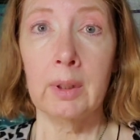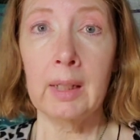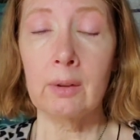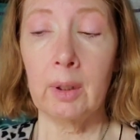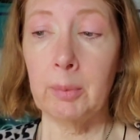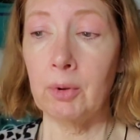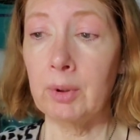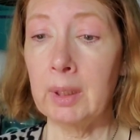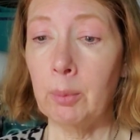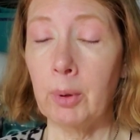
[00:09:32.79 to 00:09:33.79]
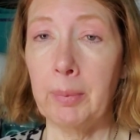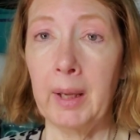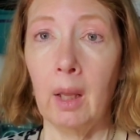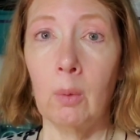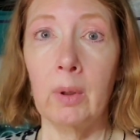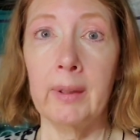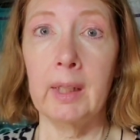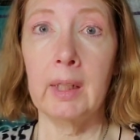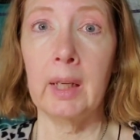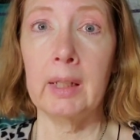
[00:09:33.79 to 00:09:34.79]
yeah, so I've been drinking Propel. Well,
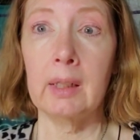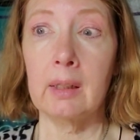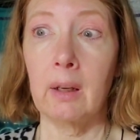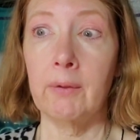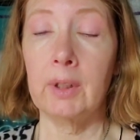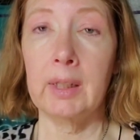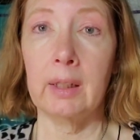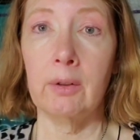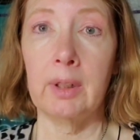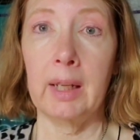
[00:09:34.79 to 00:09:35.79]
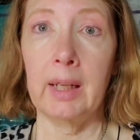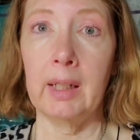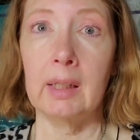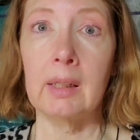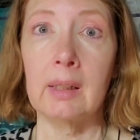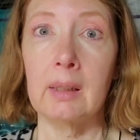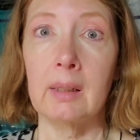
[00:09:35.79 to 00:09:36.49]
then I discovered the other day,